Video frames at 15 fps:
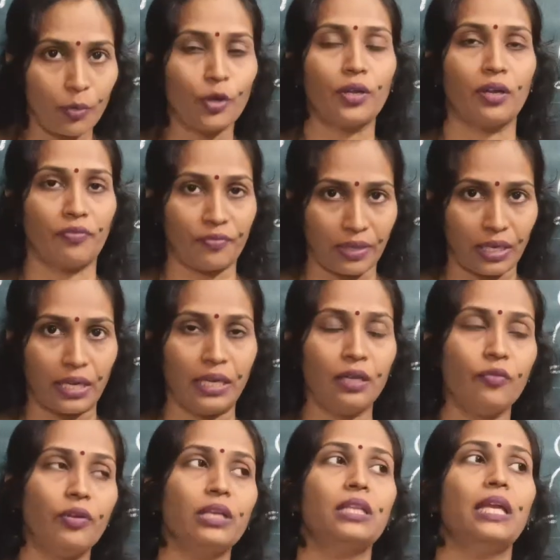amount of
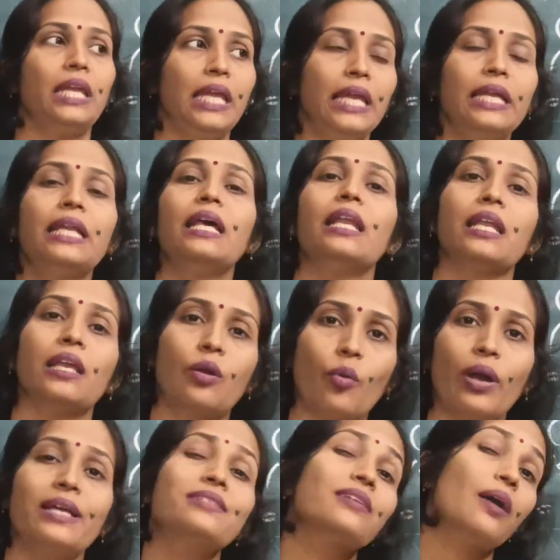current, where the heater
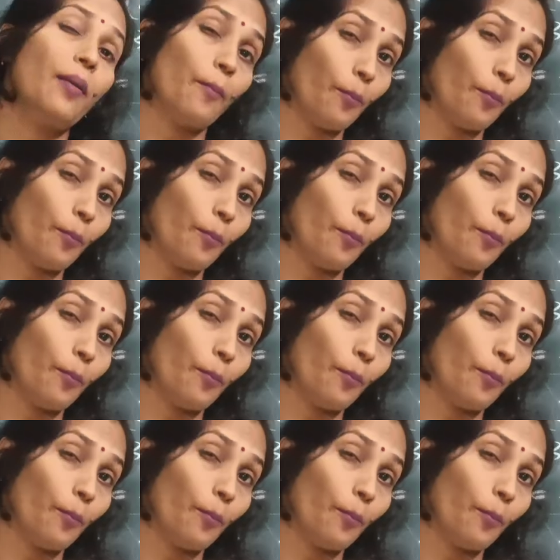requires